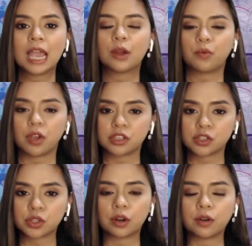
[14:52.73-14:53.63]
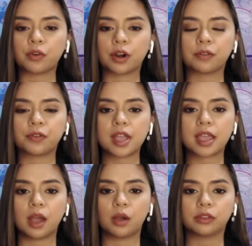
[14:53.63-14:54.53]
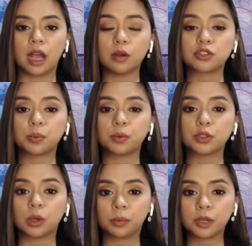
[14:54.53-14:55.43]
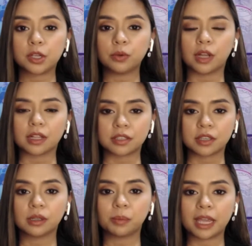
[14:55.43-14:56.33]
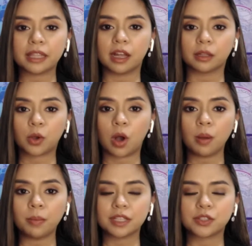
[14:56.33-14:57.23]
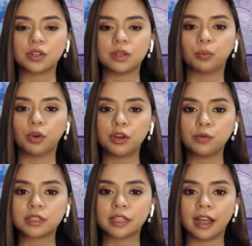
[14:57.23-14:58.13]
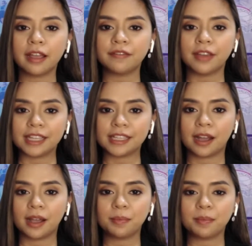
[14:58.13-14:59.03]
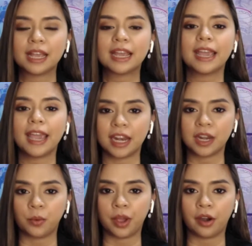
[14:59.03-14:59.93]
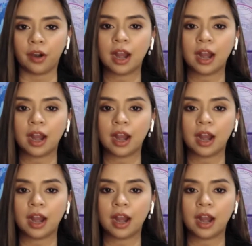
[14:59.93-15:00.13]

Register for a free account now at www.signalplay.com and stream One News Live anytime, anywhere.